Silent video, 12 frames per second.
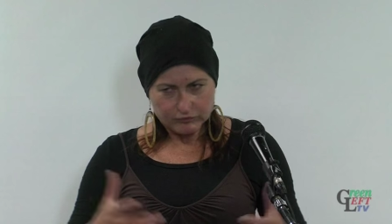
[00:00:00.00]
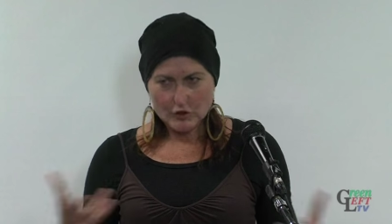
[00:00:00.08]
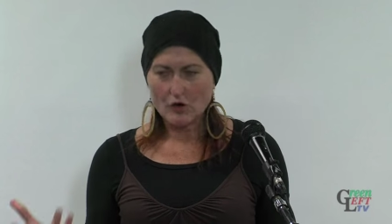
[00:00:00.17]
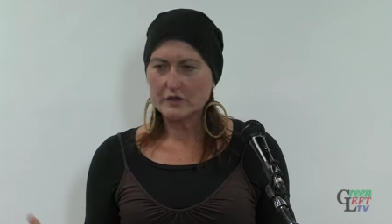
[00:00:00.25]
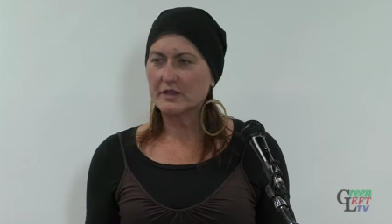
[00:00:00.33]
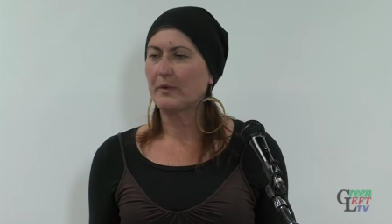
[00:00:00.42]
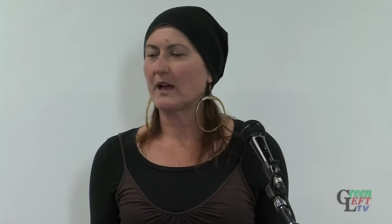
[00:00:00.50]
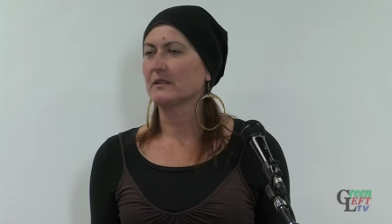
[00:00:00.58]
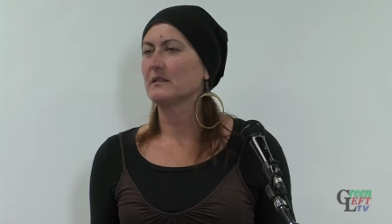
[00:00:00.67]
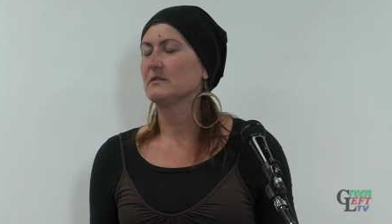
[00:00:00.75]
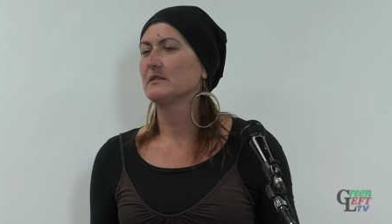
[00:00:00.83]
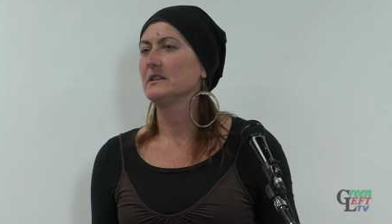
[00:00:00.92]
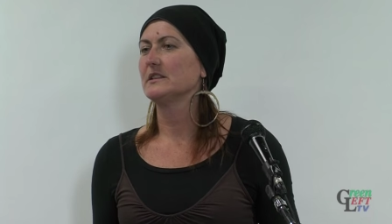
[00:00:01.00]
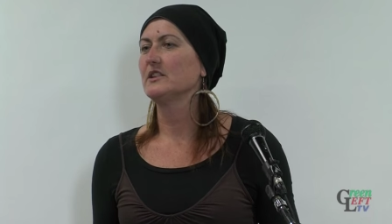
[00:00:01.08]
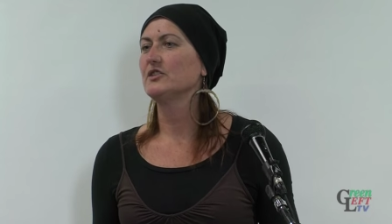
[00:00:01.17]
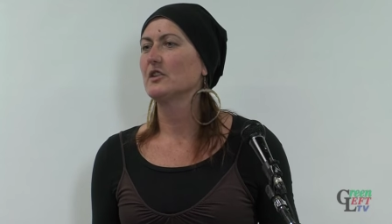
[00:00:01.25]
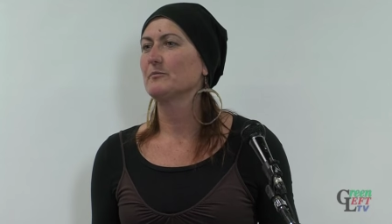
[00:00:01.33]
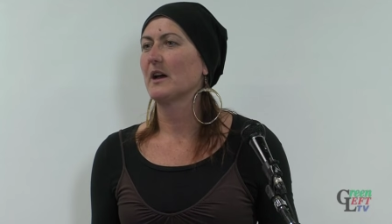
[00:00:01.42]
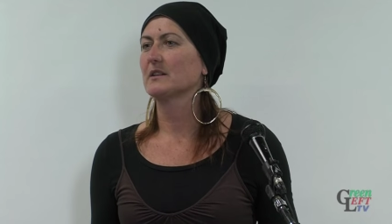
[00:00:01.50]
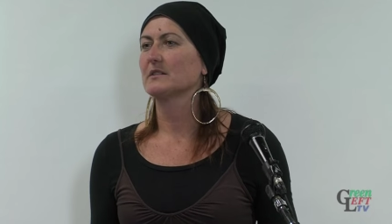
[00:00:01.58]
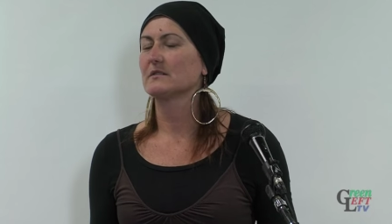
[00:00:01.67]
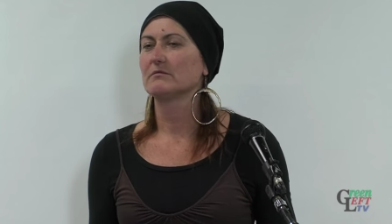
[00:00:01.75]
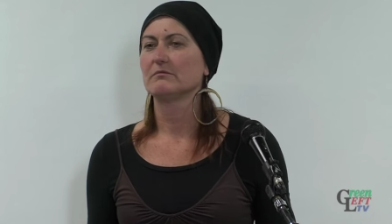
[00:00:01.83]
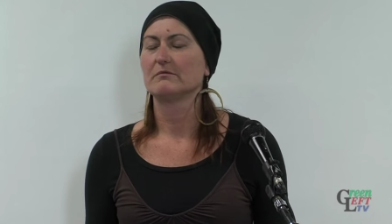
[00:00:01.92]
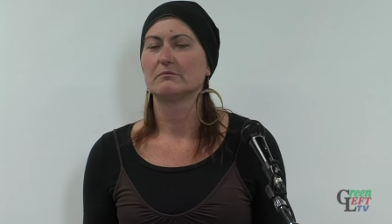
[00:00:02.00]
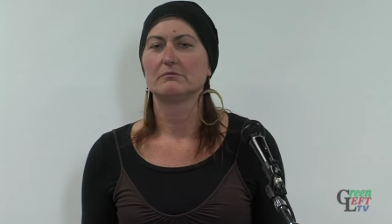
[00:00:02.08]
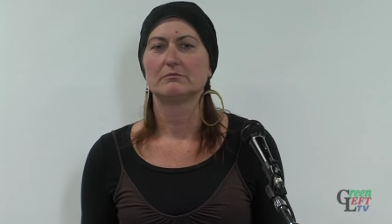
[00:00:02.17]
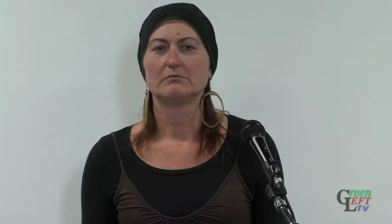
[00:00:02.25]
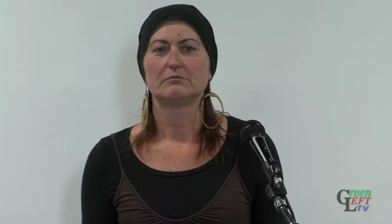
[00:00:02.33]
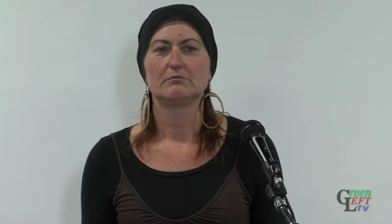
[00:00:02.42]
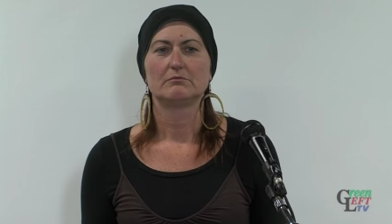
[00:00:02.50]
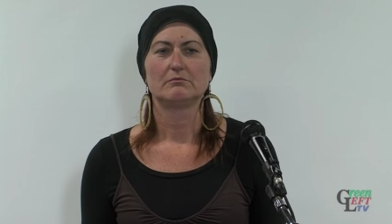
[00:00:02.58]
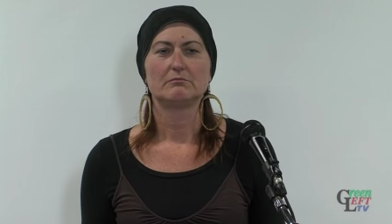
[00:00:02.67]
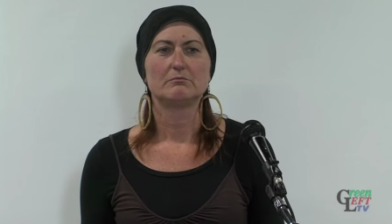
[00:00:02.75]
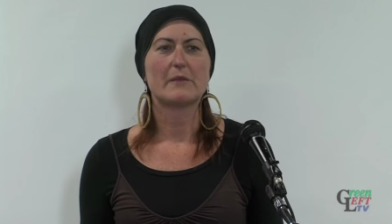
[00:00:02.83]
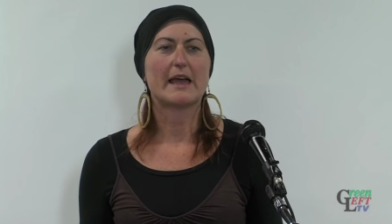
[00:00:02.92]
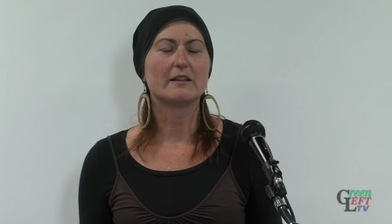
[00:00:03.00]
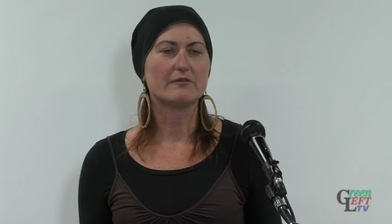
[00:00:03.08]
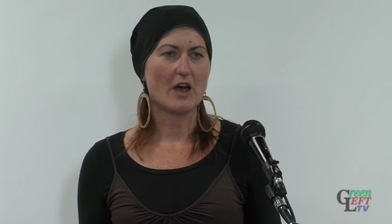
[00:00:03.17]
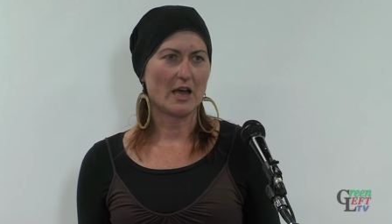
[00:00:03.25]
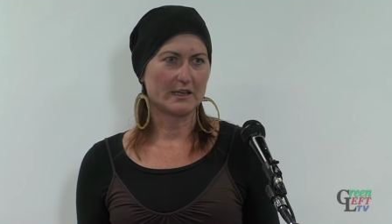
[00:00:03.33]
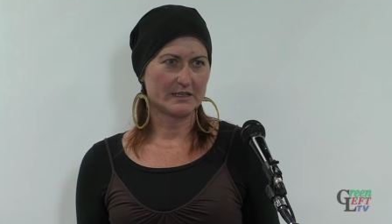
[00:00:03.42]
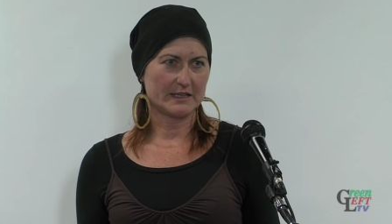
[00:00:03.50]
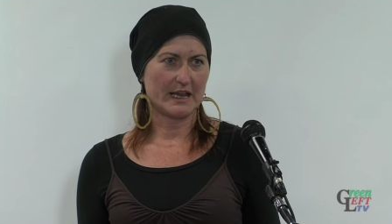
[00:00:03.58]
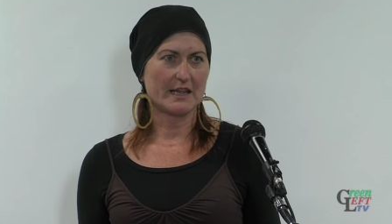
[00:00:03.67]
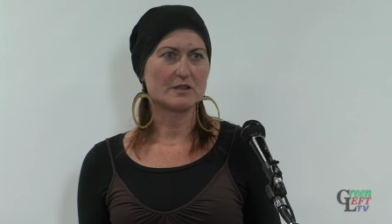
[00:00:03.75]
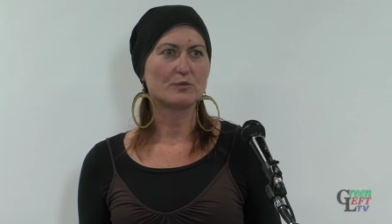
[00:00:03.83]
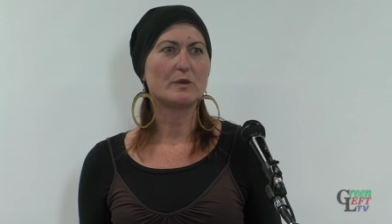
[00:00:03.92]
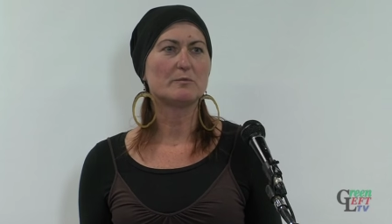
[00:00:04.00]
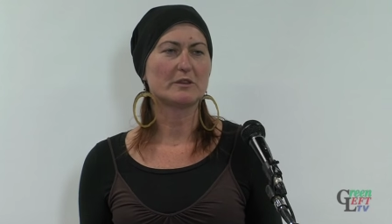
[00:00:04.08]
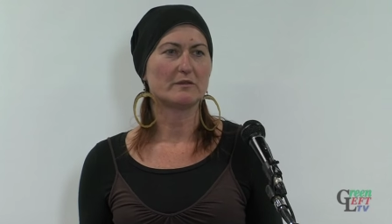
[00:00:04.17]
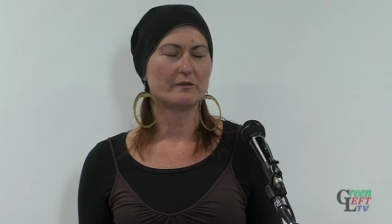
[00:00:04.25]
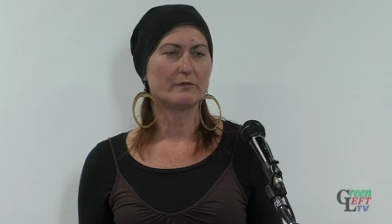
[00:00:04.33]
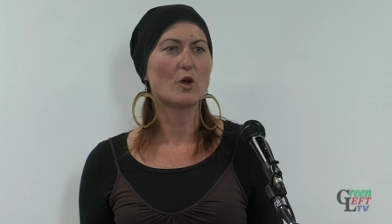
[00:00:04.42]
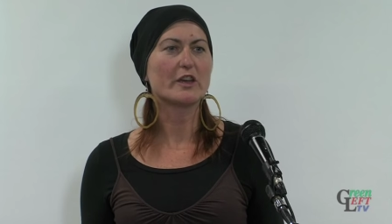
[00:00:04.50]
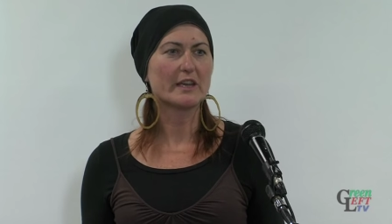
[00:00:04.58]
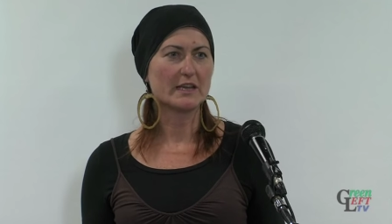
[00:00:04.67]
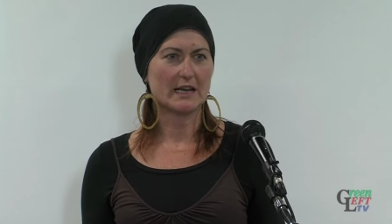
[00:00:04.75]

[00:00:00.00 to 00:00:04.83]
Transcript: talked about this issue about male violence against women, working